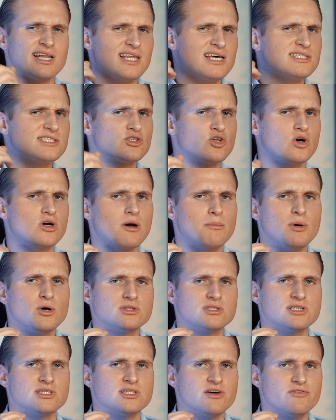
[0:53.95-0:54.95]
let's talk
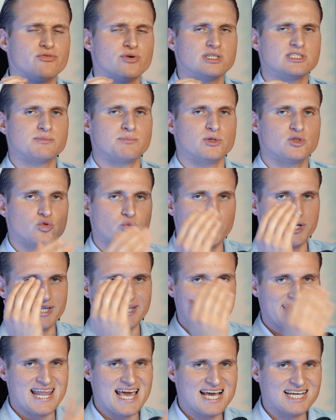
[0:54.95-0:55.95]
about the difference
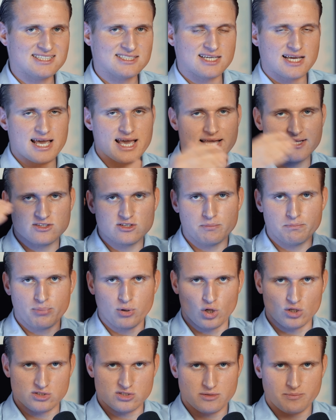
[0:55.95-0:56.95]
between land and
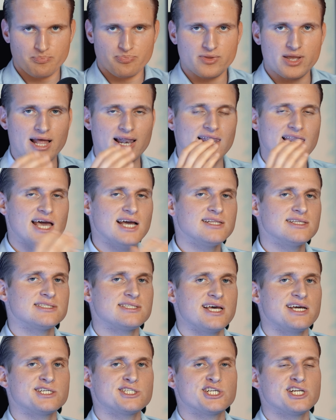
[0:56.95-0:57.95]
plot. Land
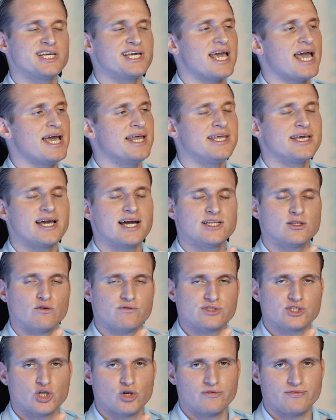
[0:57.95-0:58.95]
is actually any kind
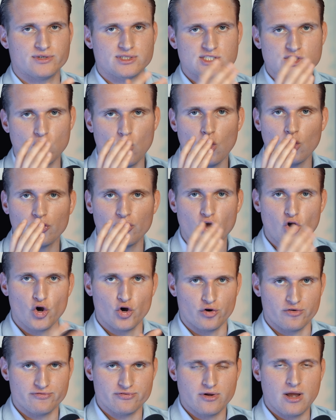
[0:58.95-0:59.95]
of surface on
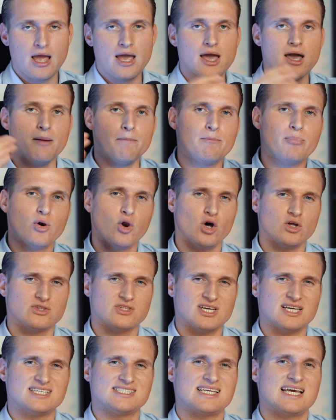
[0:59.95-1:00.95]
earth. A
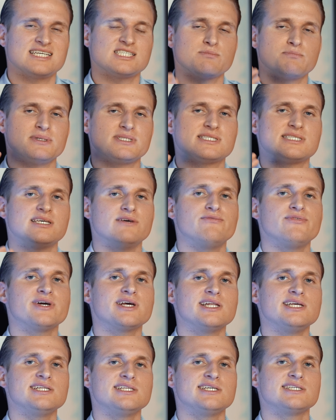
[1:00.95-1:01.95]
plot is a
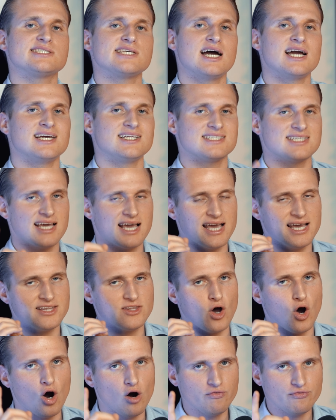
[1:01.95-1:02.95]
specifically designed
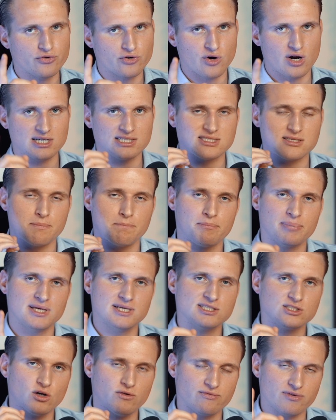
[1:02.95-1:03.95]
and authorized
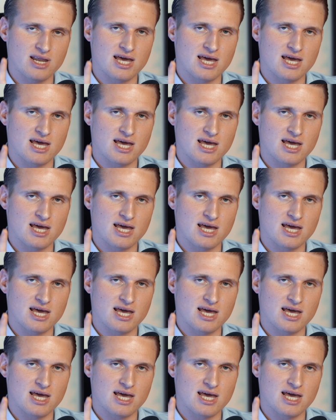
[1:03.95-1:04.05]
piece of